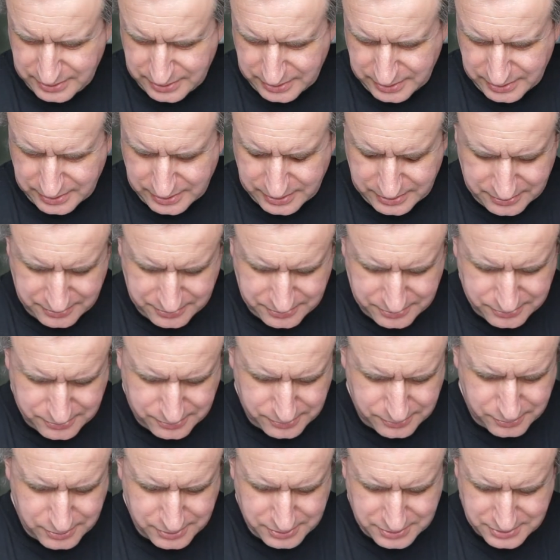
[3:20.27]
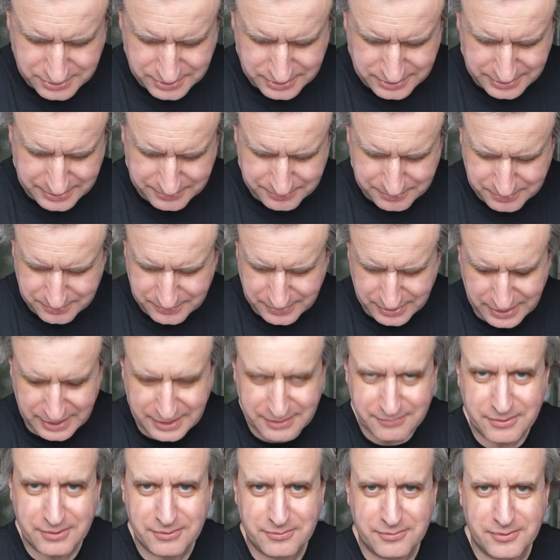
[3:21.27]
and I thought, well, what shall I
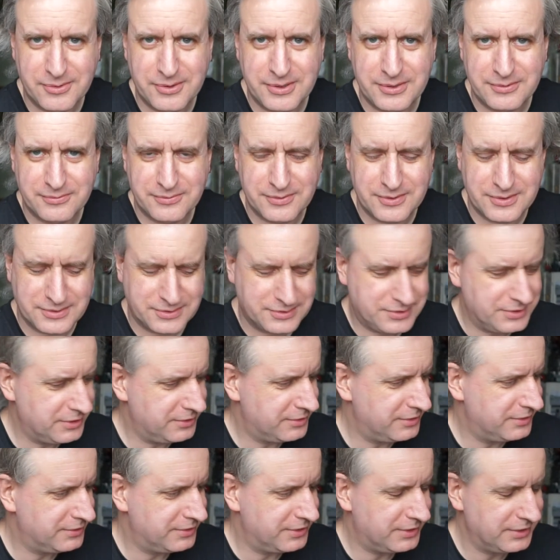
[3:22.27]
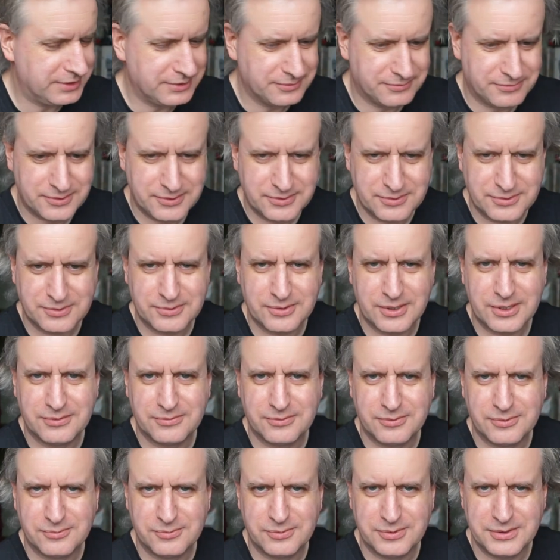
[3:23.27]
have the very first thing I take a
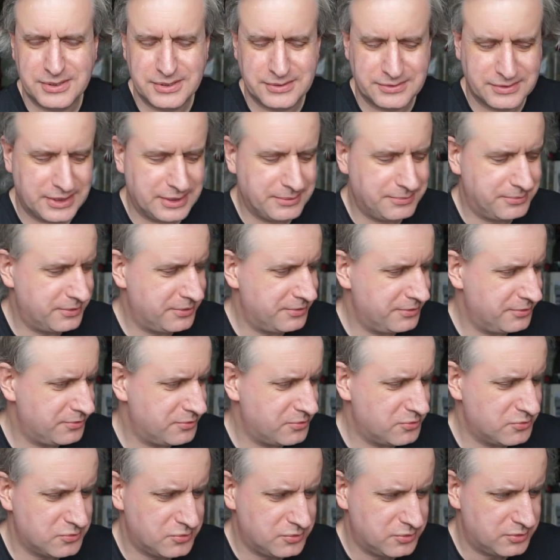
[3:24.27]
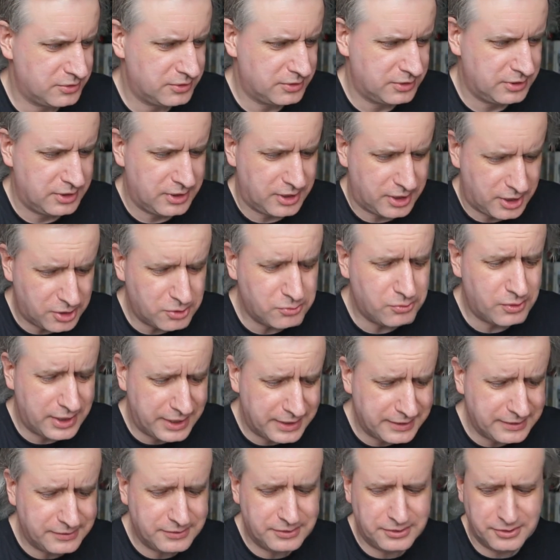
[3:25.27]
photograph of with this app? And I thought, oh,
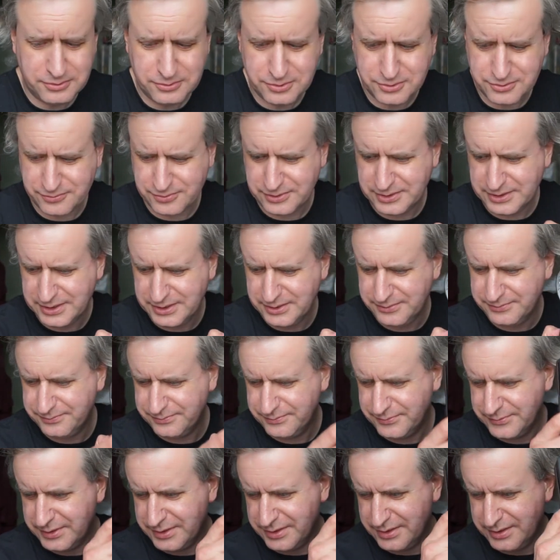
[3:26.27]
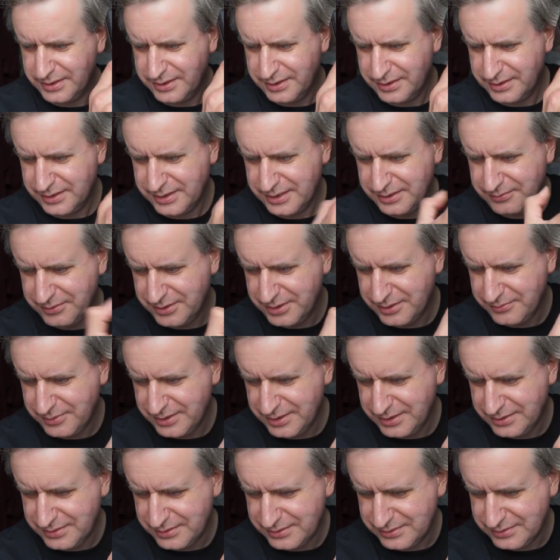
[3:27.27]
and usefully, they've given
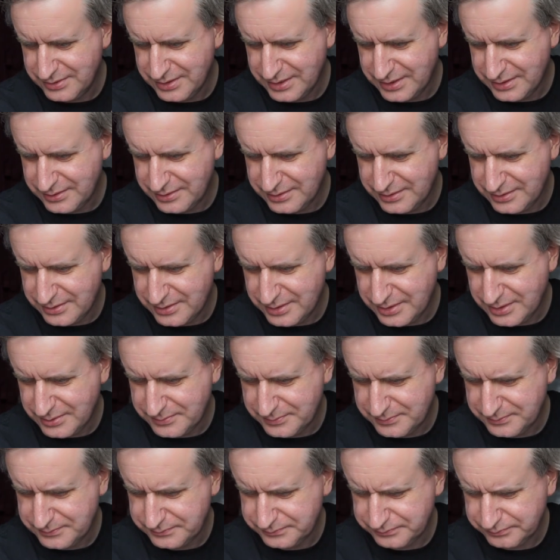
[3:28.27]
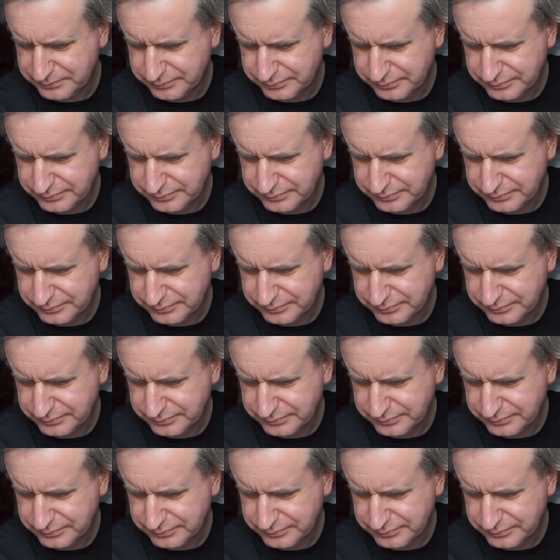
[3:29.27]
it a standard um,